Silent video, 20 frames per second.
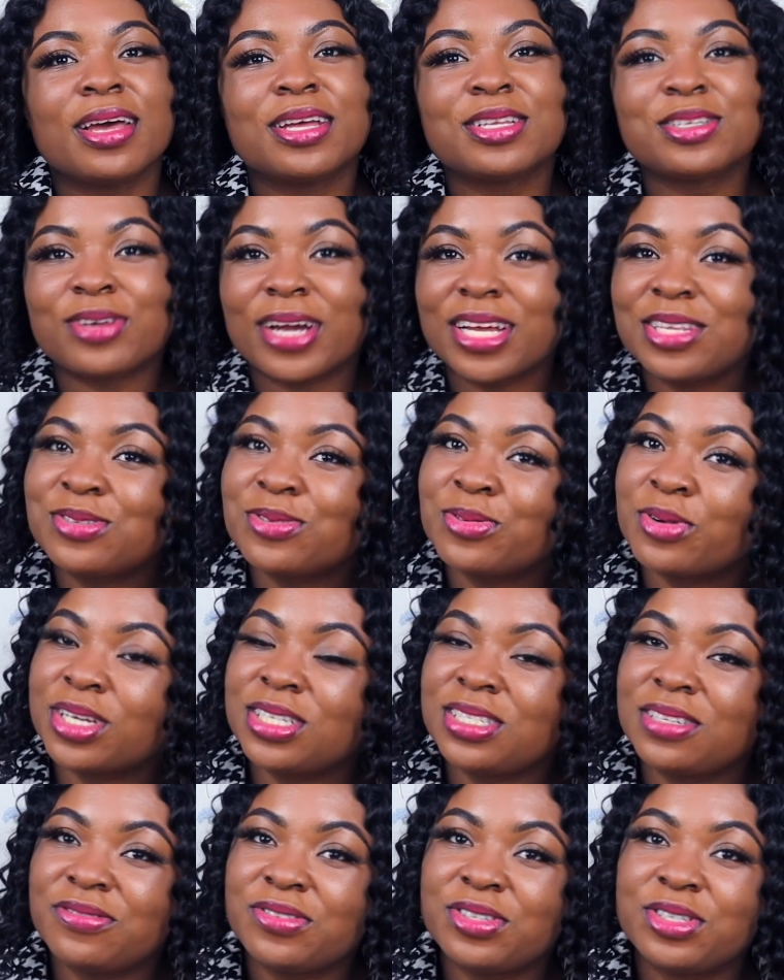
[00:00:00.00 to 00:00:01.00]
Try to watch
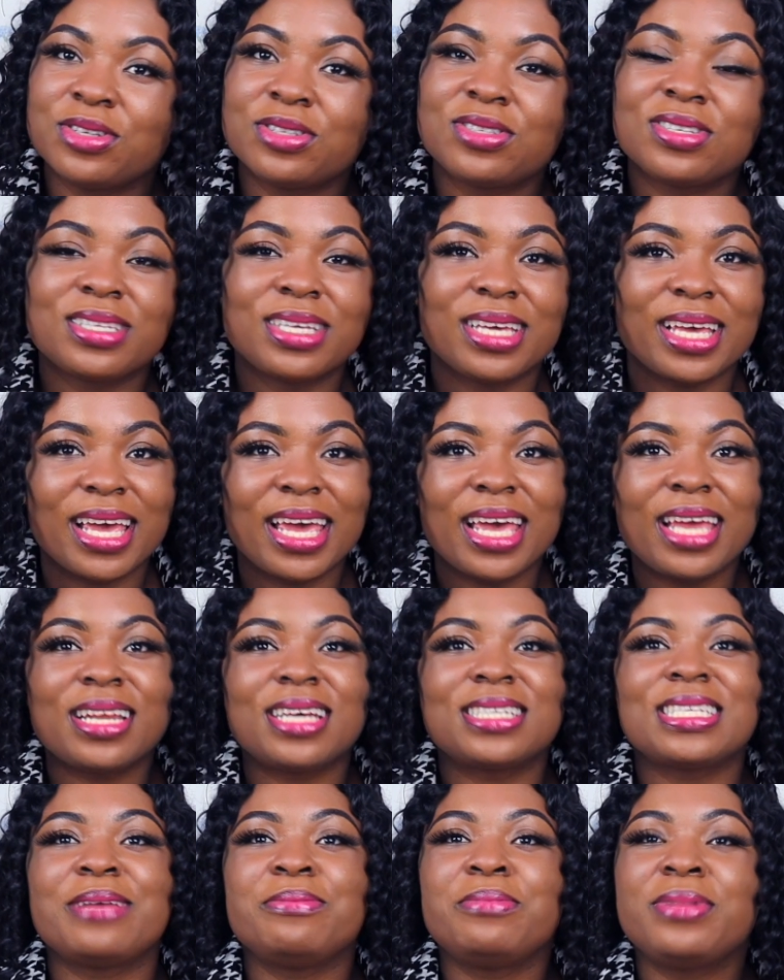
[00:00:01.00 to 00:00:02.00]
the video to the end,
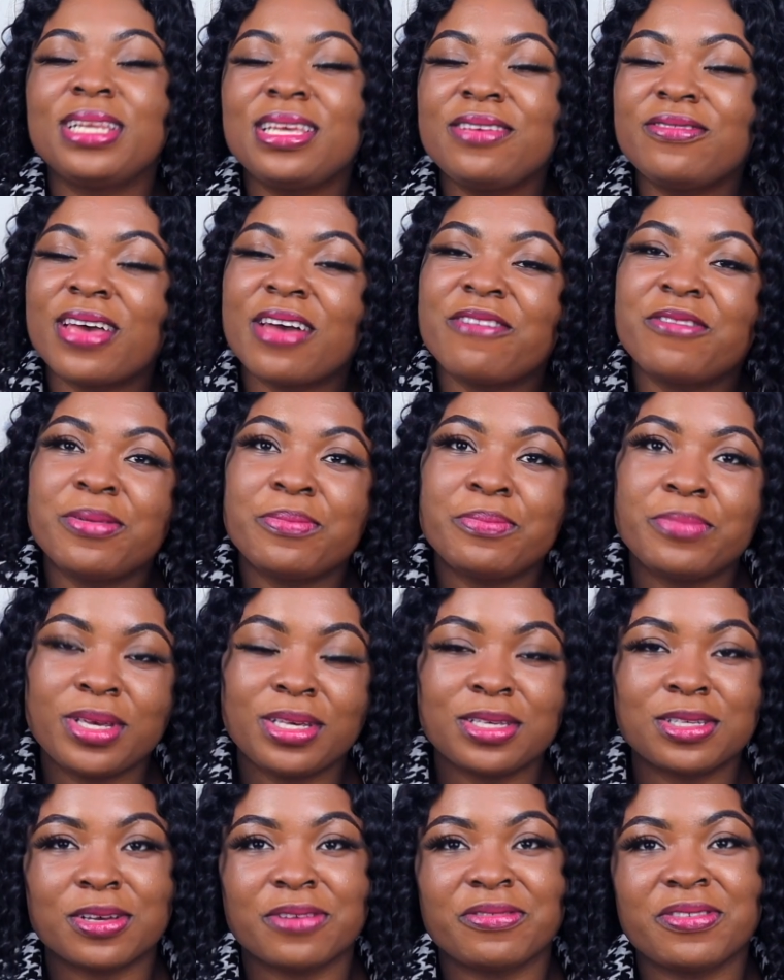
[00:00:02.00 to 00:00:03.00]
as I believe every
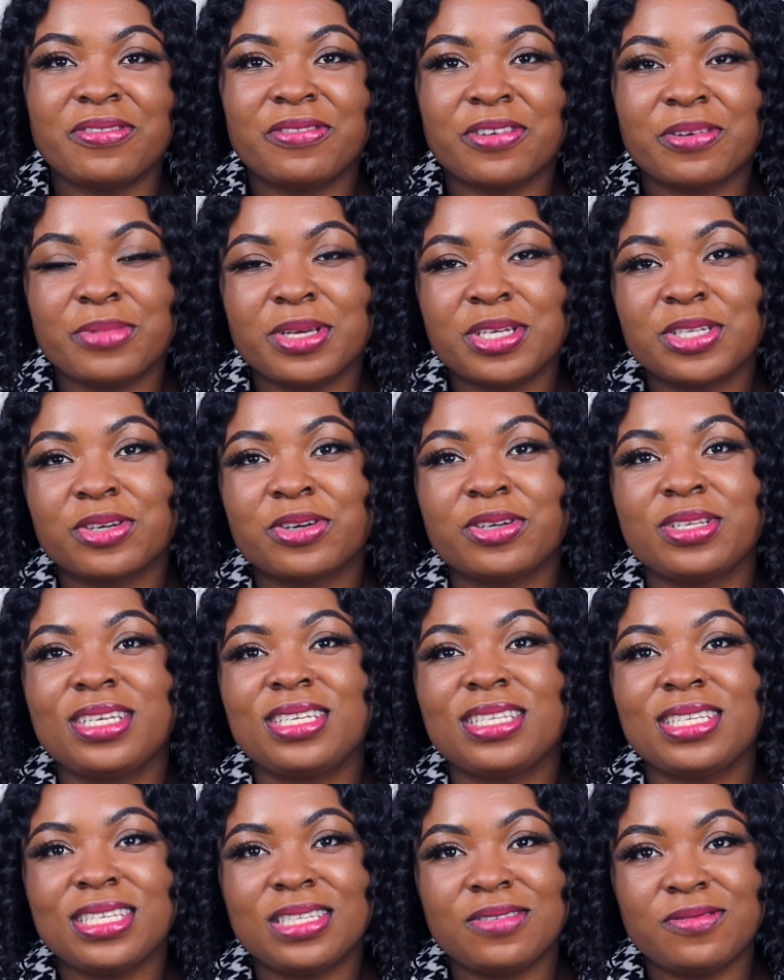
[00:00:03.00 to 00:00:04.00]
piece of information
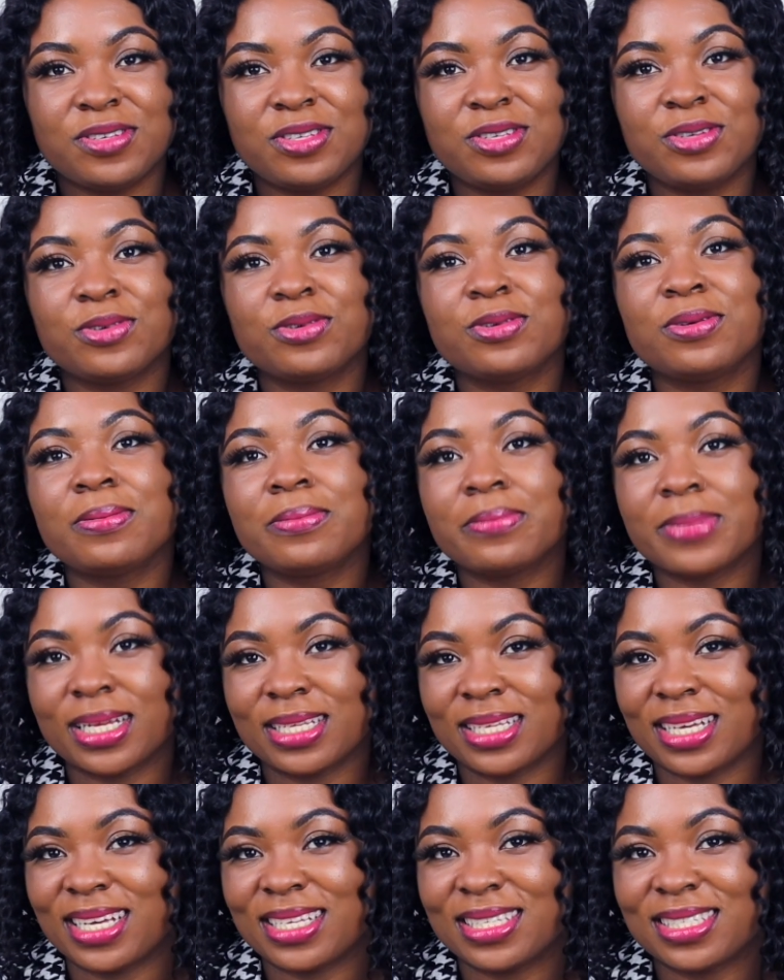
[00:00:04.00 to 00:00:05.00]
in this video
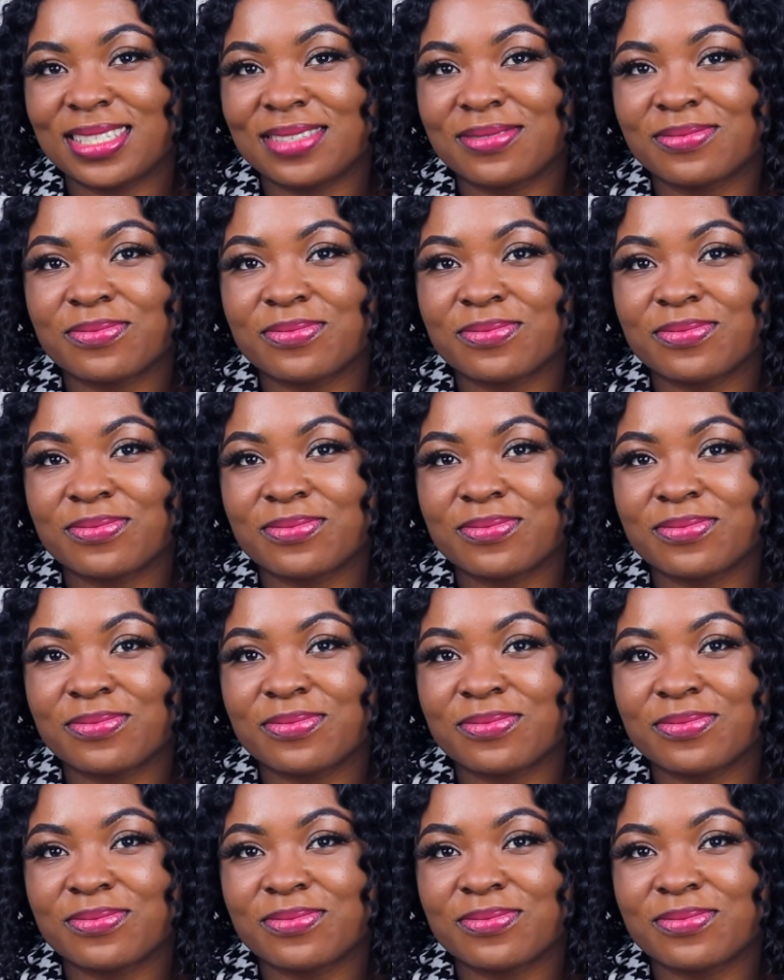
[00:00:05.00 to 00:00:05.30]
matters.